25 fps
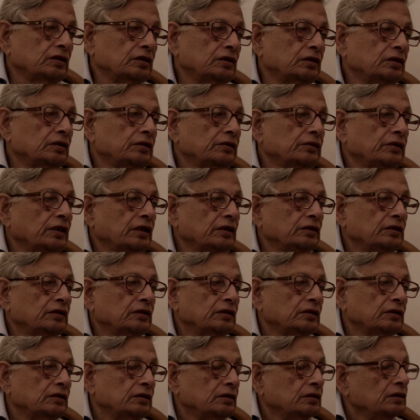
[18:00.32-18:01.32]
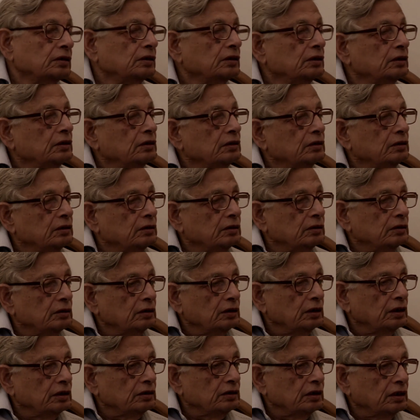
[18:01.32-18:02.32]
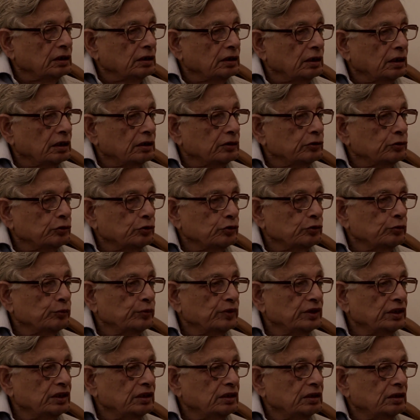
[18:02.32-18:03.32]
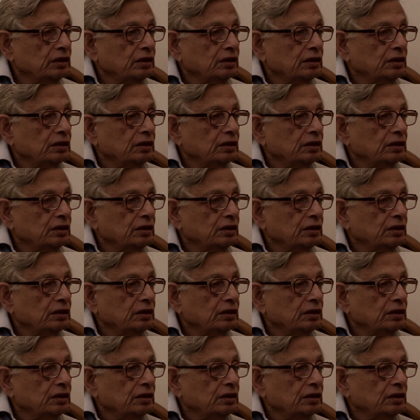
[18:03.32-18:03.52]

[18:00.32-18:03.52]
in CSIR should be